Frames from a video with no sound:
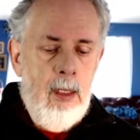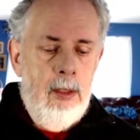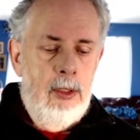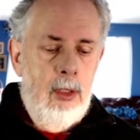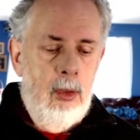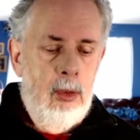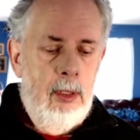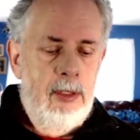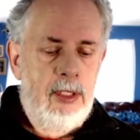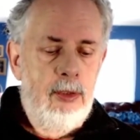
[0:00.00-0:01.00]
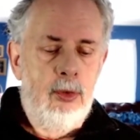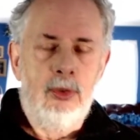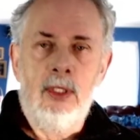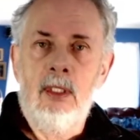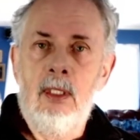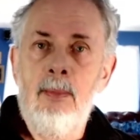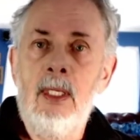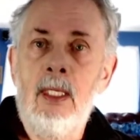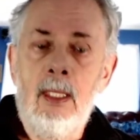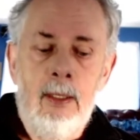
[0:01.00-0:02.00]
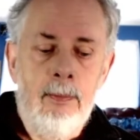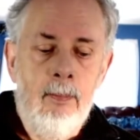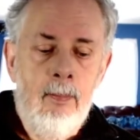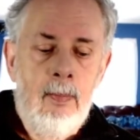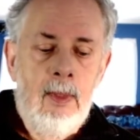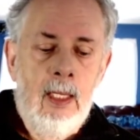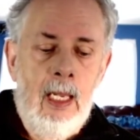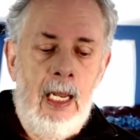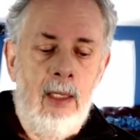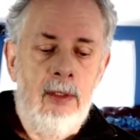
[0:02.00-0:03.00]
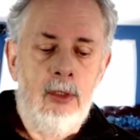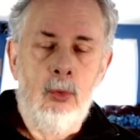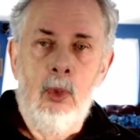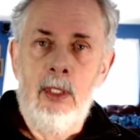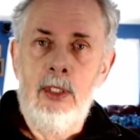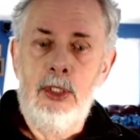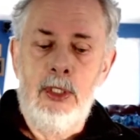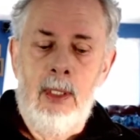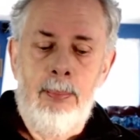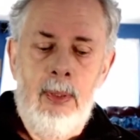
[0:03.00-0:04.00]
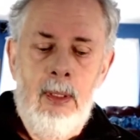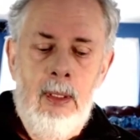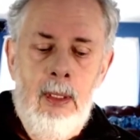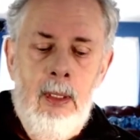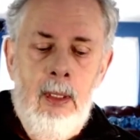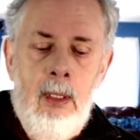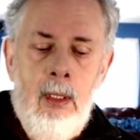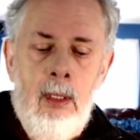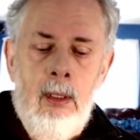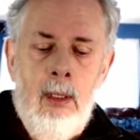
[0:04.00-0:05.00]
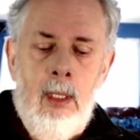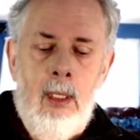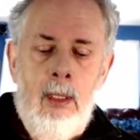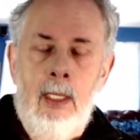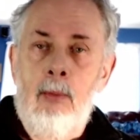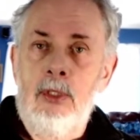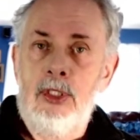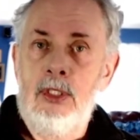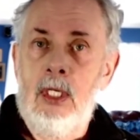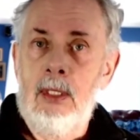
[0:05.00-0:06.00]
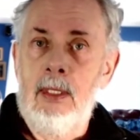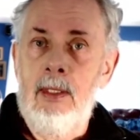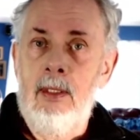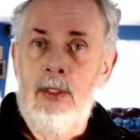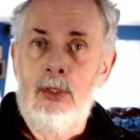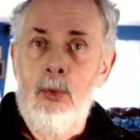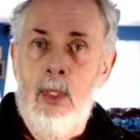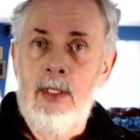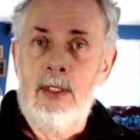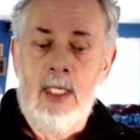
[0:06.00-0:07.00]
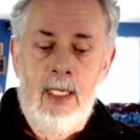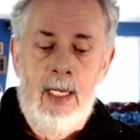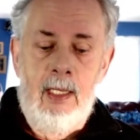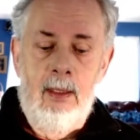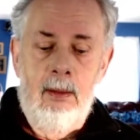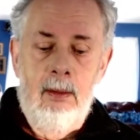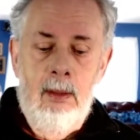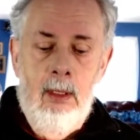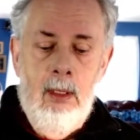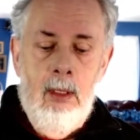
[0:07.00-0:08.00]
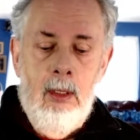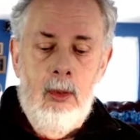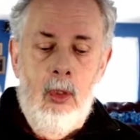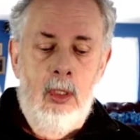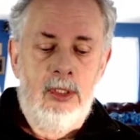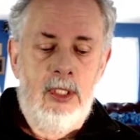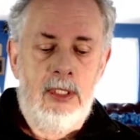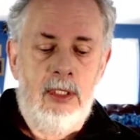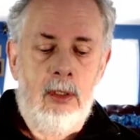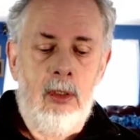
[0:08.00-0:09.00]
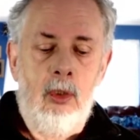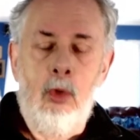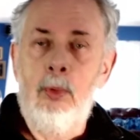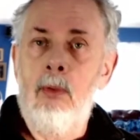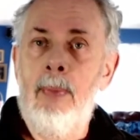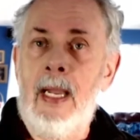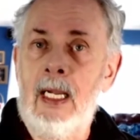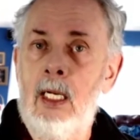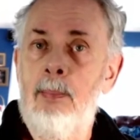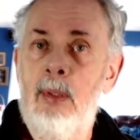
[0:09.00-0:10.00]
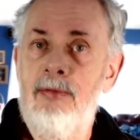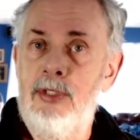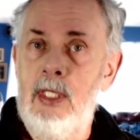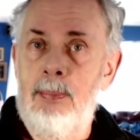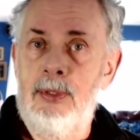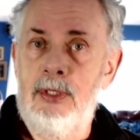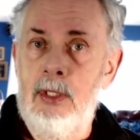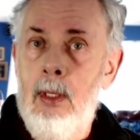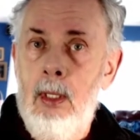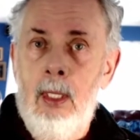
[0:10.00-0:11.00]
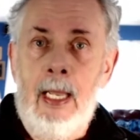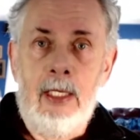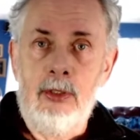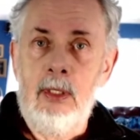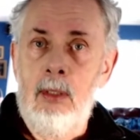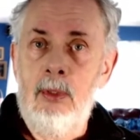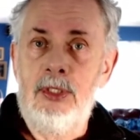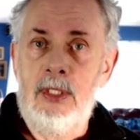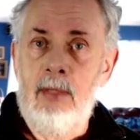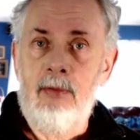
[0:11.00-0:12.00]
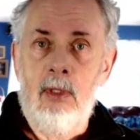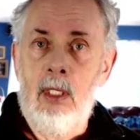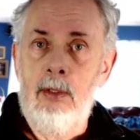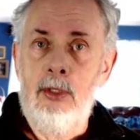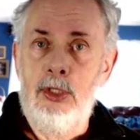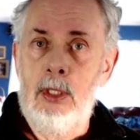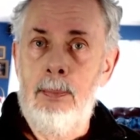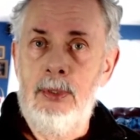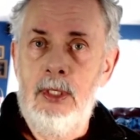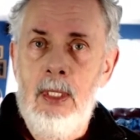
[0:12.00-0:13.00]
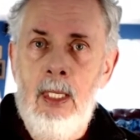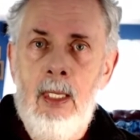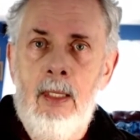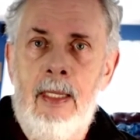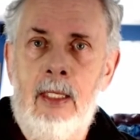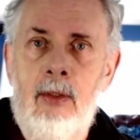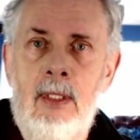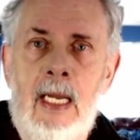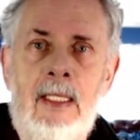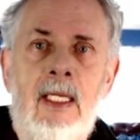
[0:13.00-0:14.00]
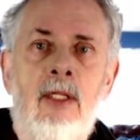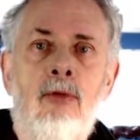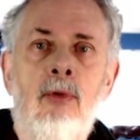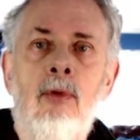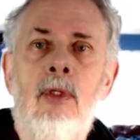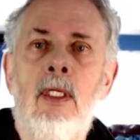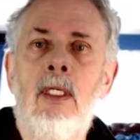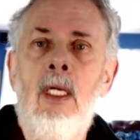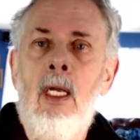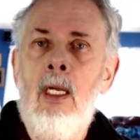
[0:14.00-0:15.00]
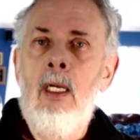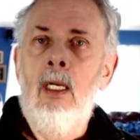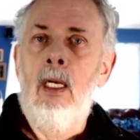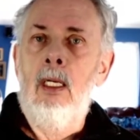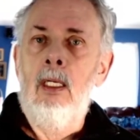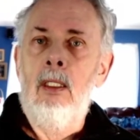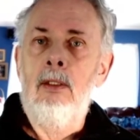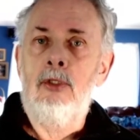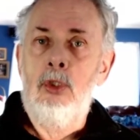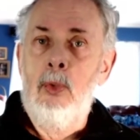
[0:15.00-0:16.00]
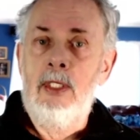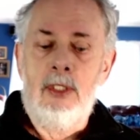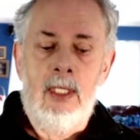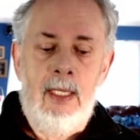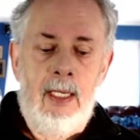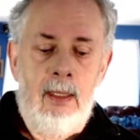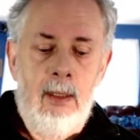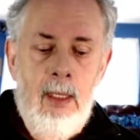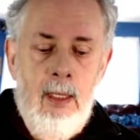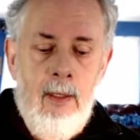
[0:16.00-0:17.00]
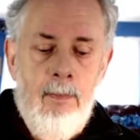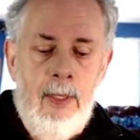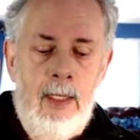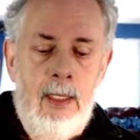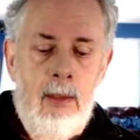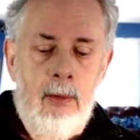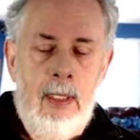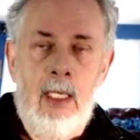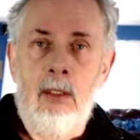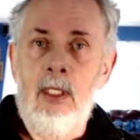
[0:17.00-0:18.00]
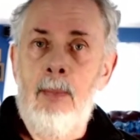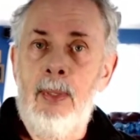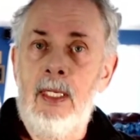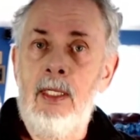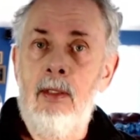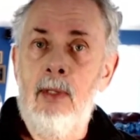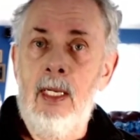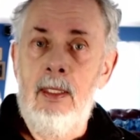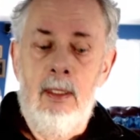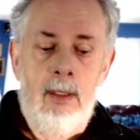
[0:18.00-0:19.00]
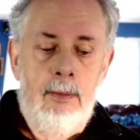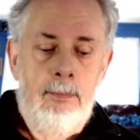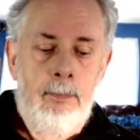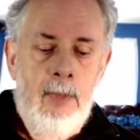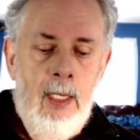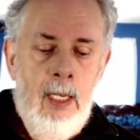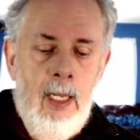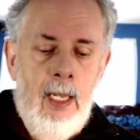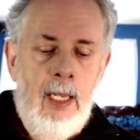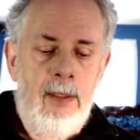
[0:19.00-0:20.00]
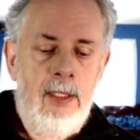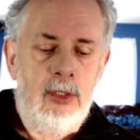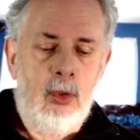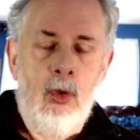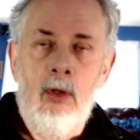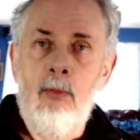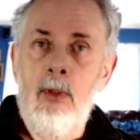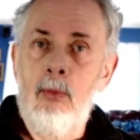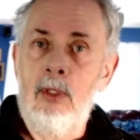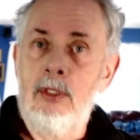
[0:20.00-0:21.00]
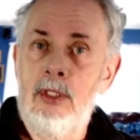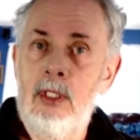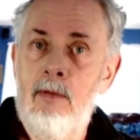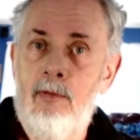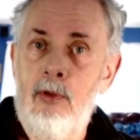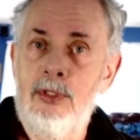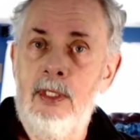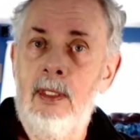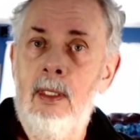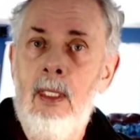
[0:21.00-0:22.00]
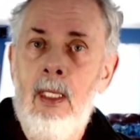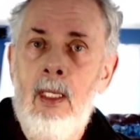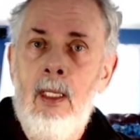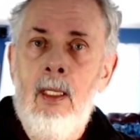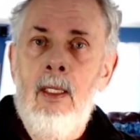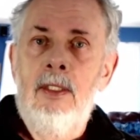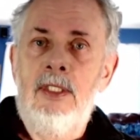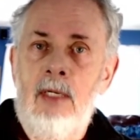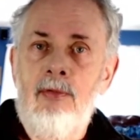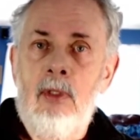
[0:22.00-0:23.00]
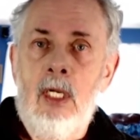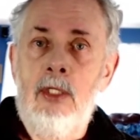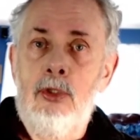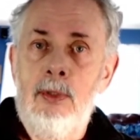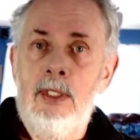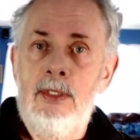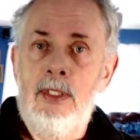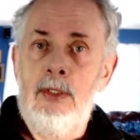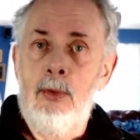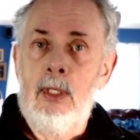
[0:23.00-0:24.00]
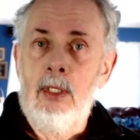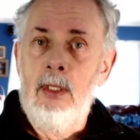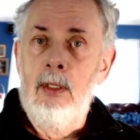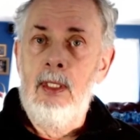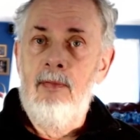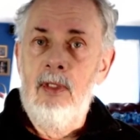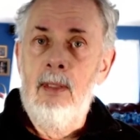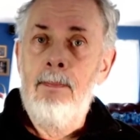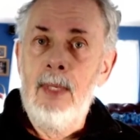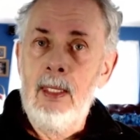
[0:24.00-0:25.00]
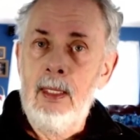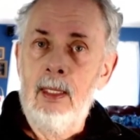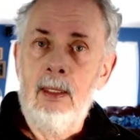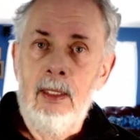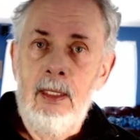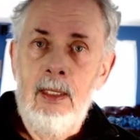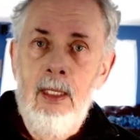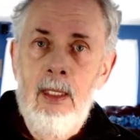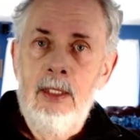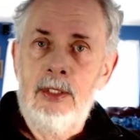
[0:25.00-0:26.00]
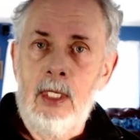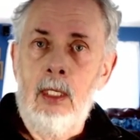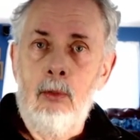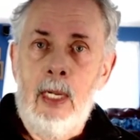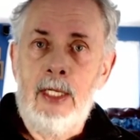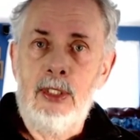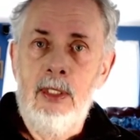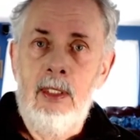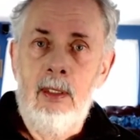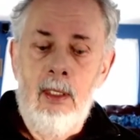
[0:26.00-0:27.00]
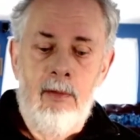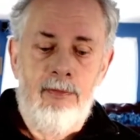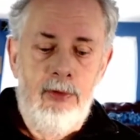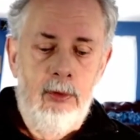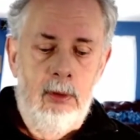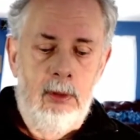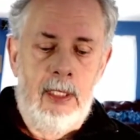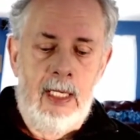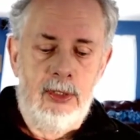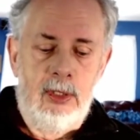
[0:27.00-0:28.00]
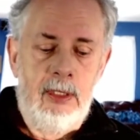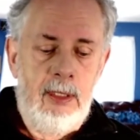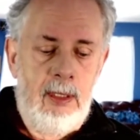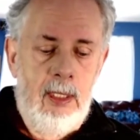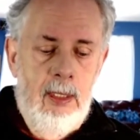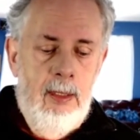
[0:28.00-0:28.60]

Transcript: So it's interesting to me how this one ship uh, that was stuck in the Suez Canal caused such a global backup of ships. Actually, it was several hundred ships that could not get through the uh, Suez Canal, and they were held up at either end. And this was uh, forcing several countries to even immediately start rationing of fuel, gasoline.